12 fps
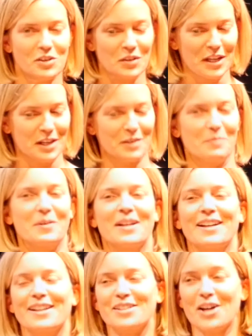and you keep
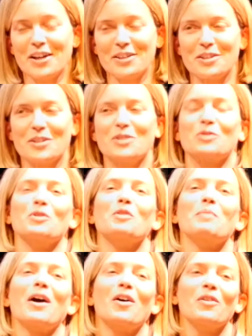talking to the
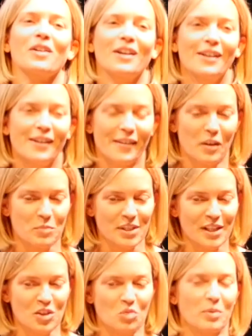school about the
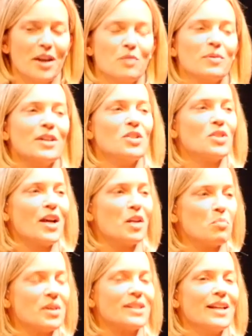potential benefit and try
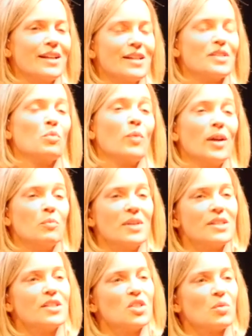to present it as a
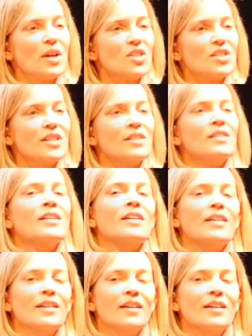win-win situation,